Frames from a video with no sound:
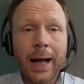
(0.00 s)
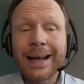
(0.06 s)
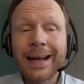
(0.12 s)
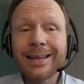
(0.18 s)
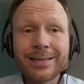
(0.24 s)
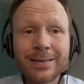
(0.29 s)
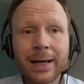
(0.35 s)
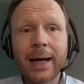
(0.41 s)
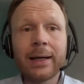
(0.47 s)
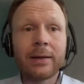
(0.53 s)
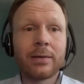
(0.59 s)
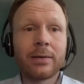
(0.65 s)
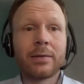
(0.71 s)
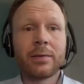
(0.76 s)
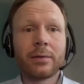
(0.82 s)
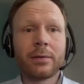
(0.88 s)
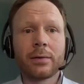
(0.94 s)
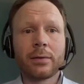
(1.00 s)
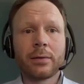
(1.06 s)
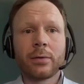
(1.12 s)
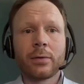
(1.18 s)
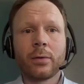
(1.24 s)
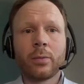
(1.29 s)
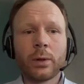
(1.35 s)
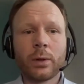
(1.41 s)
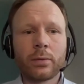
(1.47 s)
untied, or
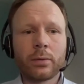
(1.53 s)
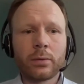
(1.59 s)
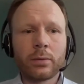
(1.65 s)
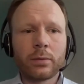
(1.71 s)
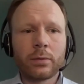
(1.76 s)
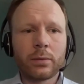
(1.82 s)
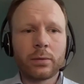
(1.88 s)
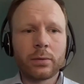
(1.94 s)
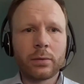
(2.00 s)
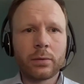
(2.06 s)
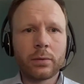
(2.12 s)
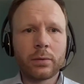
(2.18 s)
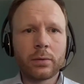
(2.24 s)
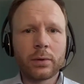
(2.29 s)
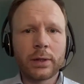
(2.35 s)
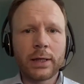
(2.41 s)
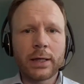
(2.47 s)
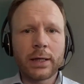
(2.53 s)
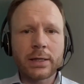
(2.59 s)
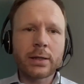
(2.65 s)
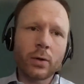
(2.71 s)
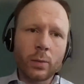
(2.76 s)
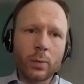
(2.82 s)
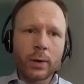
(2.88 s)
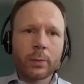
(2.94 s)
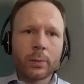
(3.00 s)

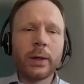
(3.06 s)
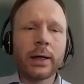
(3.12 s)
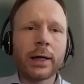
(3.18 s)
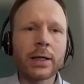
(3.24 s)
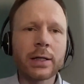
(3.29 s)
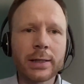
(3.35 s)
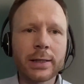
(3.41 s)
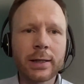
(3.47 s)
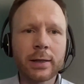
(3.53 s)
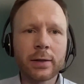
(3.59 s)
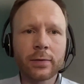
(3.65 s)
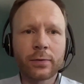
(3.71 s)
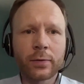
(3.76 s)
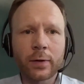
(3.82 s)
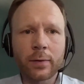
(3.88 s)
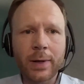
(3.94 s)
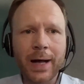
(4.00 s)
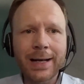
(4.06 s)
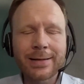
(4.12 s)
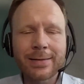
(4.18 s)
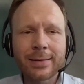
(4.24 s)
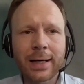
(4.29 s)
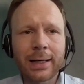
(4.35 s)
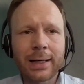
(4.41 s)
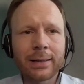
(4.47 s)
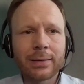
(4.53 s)
what we understand from
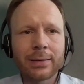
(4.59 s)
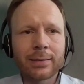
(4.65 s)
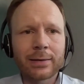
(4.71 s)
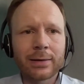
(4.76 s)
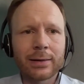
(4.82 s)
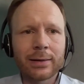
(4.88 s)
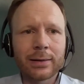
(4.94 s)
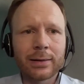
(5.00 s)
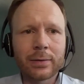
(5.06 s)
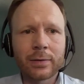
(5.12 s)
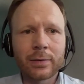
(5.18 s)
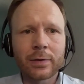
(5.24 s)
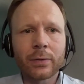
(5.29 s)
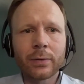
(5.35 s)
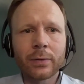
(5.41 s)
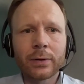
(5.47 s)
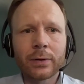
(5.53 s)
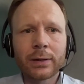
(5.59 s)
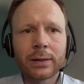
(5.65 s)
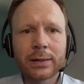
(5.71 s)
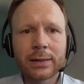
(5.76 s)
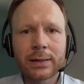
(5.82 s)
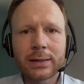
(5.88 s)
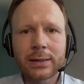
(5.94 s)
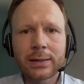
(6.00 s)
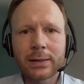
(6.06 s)
untied, so it's